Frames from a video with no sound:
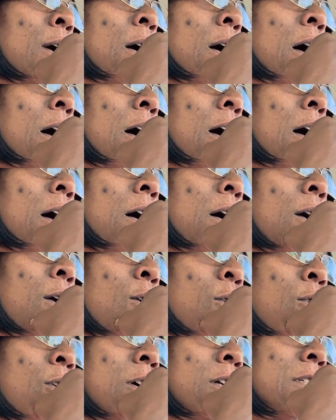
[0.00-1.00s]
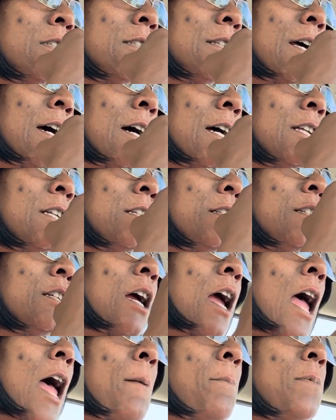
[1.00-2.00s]
Horace Dodge,
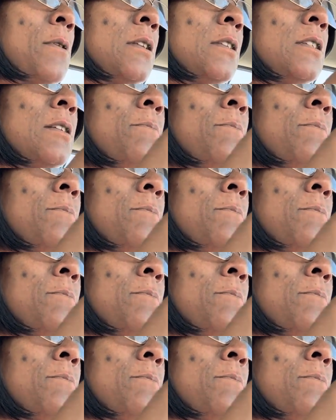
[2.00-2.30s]
happened to